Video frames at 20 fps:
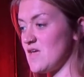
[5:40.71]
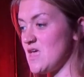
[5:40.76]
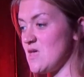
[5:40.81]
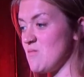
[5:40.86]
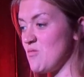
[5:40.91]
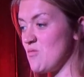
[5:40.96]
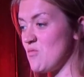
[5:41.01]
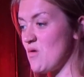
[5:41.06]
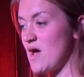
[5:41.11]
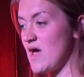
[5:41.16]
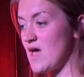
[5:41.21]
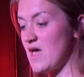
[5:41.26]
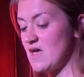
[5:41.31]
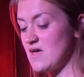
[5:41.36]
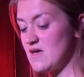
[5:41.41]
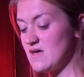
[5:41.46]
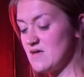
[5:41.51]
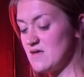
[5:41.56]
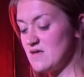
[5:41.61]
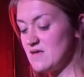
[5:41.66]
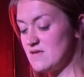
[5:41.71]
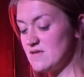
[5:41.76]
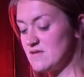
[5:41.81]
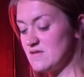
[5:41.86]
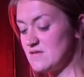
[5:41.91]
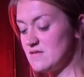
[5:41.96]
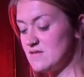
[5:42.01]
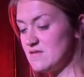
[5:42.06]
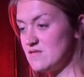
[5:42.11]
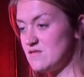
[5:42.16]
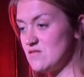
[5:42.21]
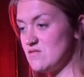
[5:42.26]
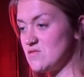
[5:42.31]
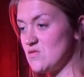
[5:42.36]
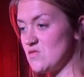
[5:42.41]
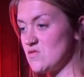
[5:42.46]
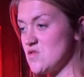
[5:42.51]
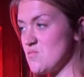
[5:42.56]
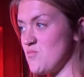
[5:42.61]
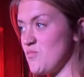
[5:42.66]
keep away. Do
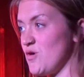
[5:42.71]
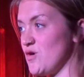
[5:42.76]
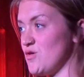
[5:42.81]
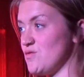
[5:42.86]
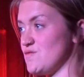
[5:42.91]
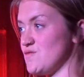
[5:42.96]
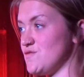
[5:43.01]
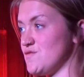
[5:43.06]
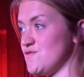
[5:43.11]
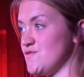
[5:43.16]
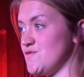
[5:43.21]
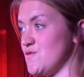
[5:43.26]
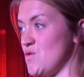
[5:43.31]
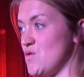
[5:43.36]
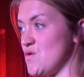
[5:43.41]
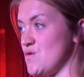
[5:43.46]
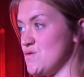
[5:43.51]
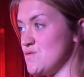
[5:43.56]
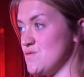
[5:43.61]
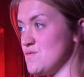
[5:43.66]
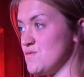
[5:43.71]
not approach for...